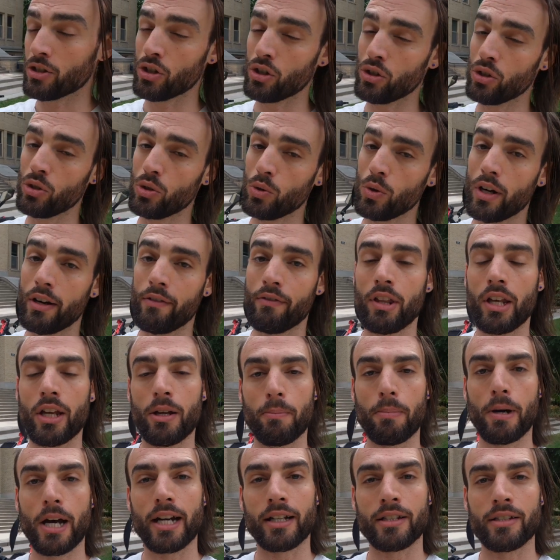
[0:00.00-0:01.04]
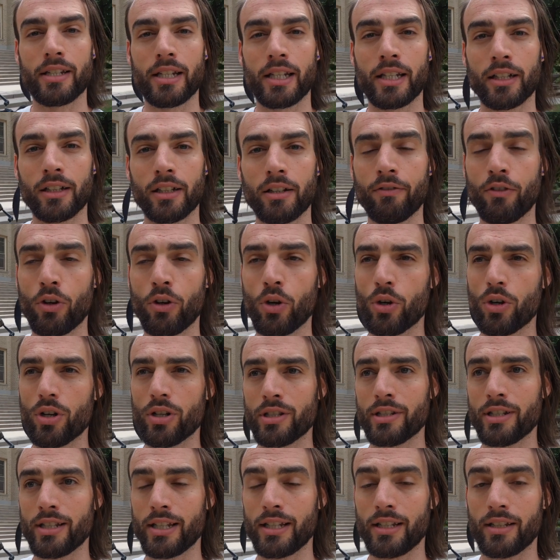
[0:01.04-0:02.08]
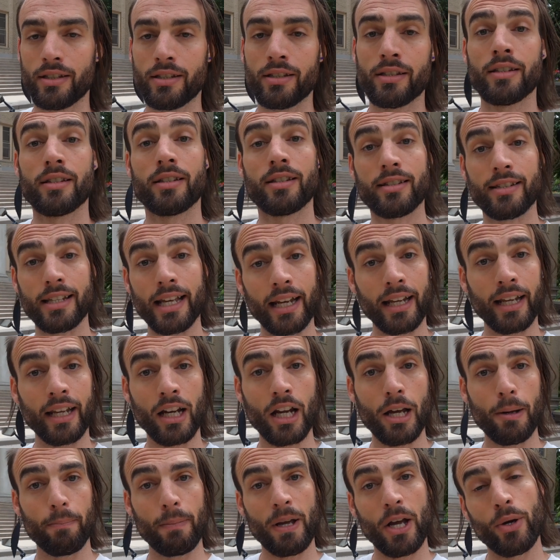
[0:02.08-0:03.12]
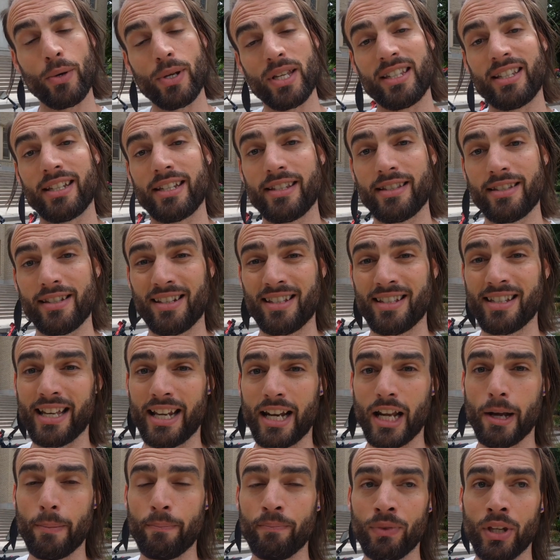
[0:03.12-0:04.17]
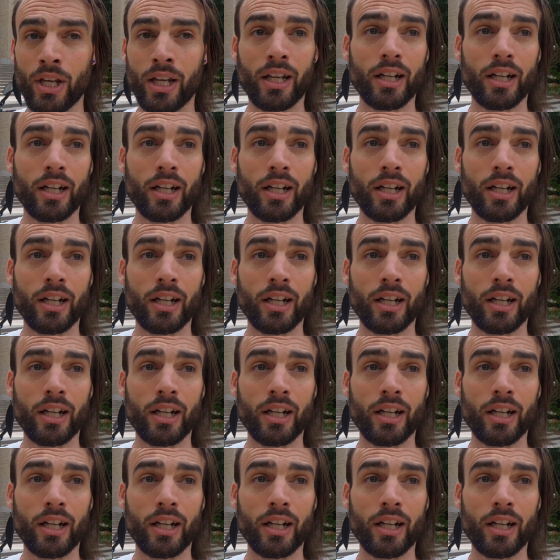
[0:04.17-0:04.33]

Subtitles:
2 of the unboxing, of course, is setting it up. How easy is it to set up?